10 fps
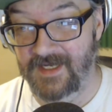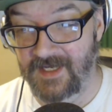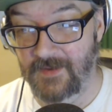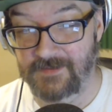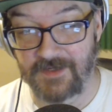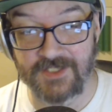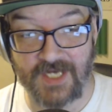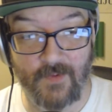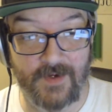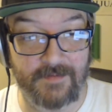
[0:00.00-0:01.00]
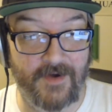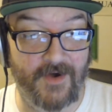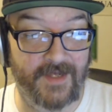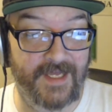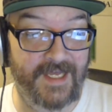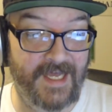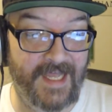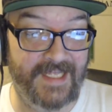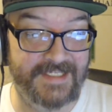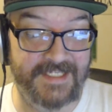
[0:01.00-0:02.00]
He wants to build a giant wooden bong.
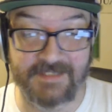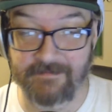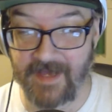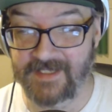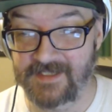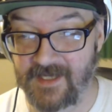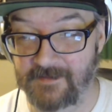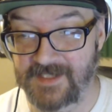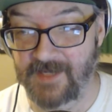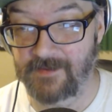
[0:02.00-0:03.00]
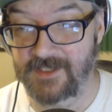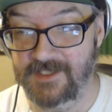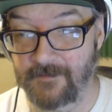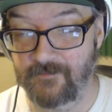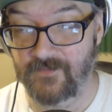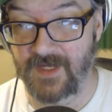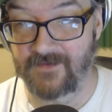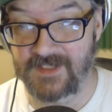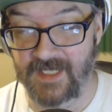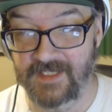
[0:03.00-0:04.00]
I guess it does make some semblance of
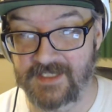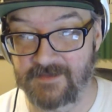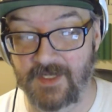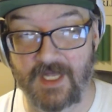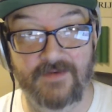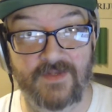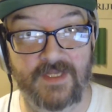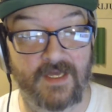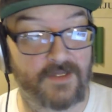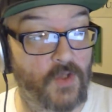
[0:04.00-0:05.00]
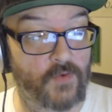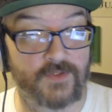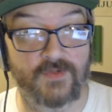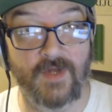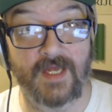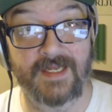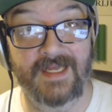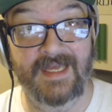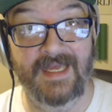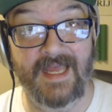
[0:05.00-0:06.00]
sense, but a lot of the locals are not
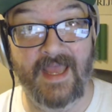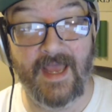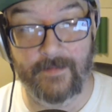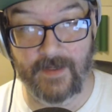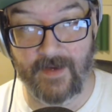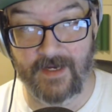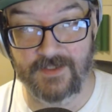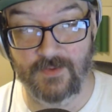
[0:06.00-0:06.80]
happy about it.